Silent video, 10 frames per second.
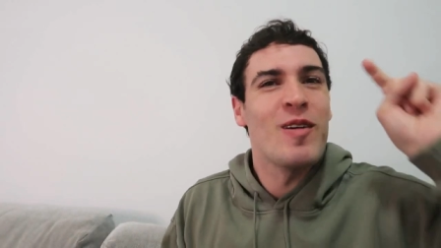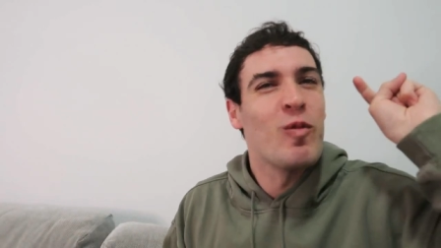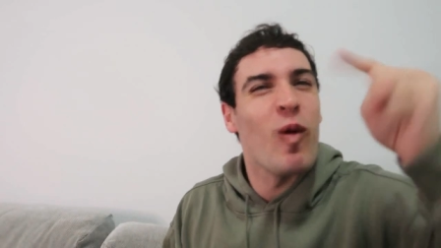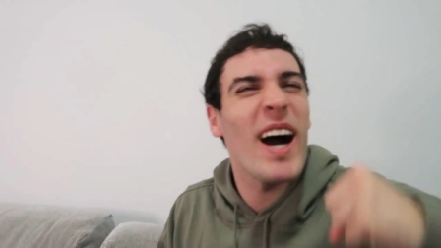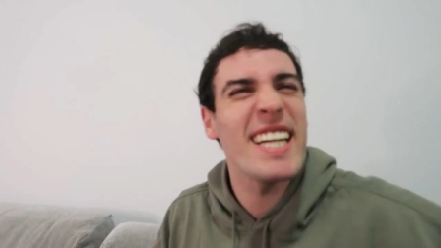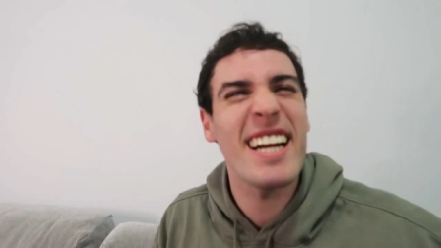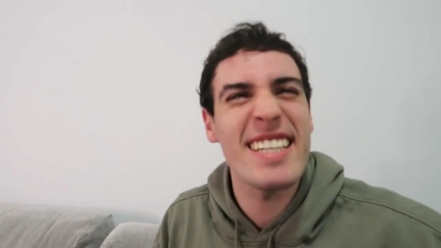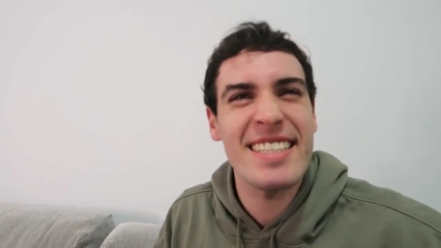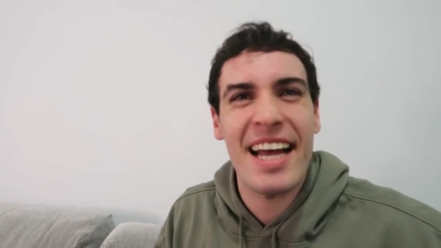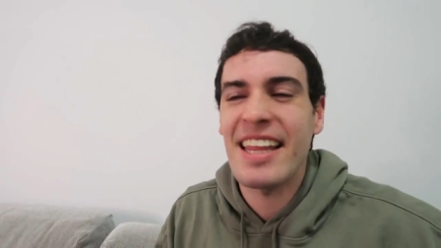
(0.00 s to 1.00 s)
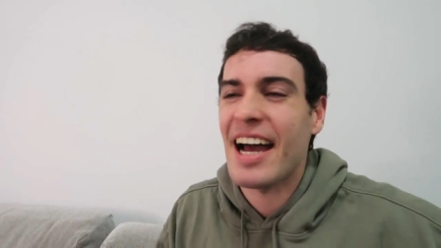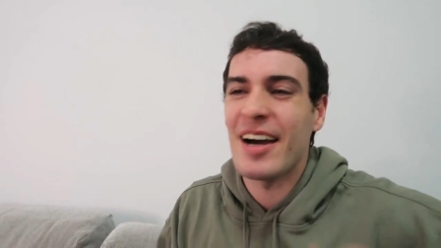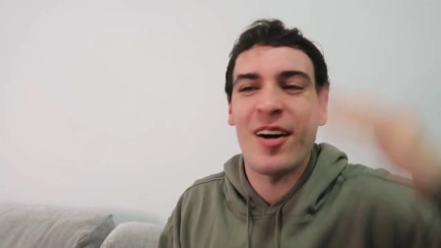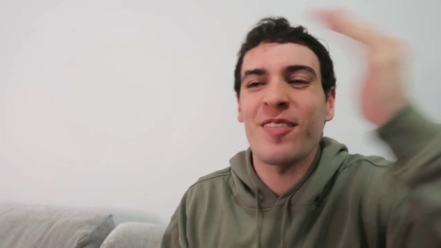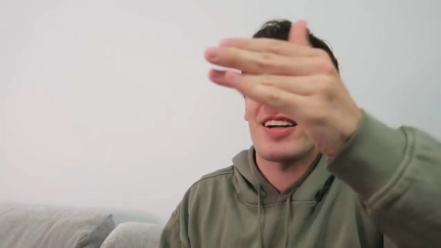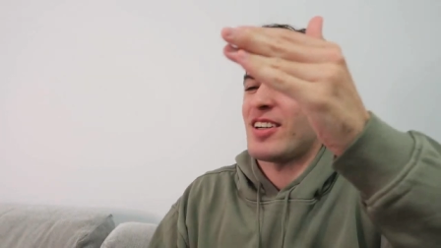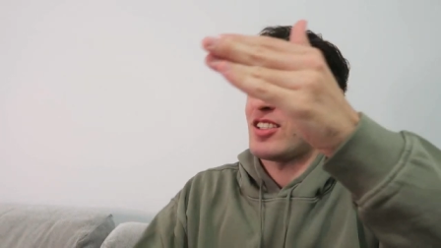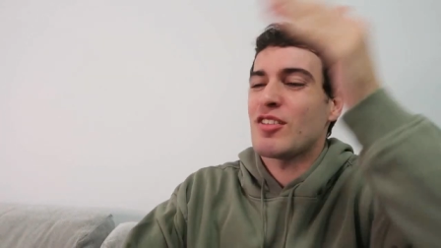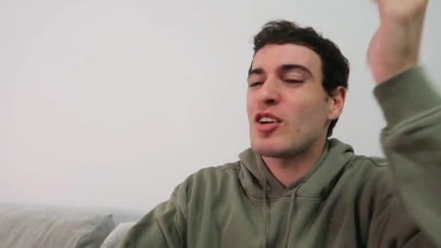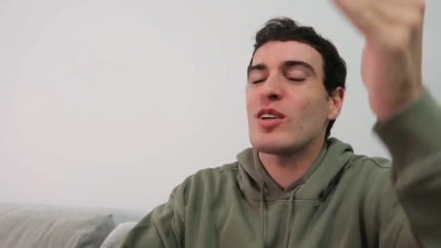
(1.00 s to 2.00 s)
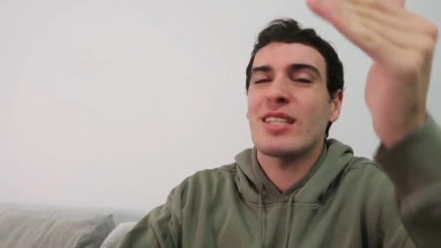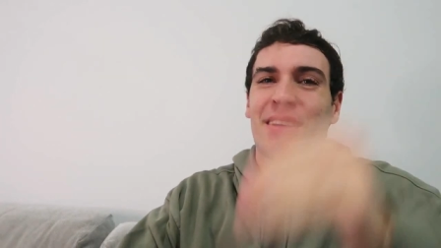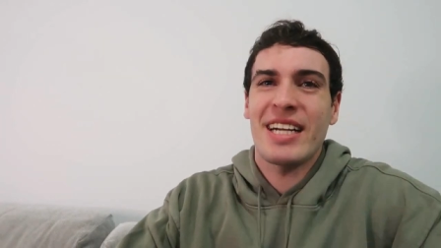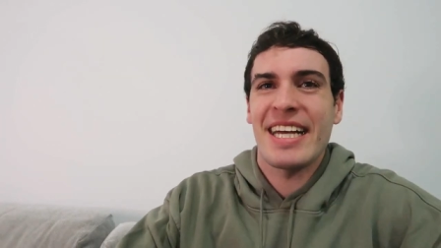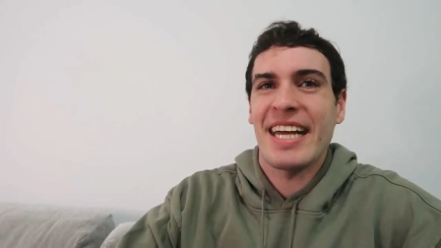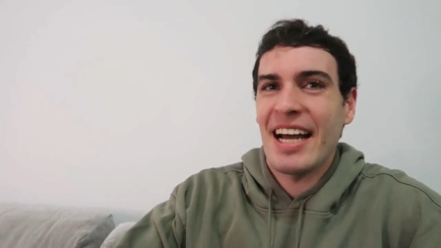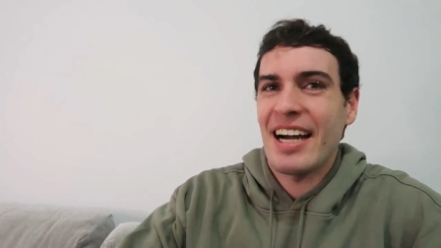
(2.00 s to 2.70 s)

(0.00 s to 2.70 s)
Why did I say that? Oh my gosh, of course they were going to get out.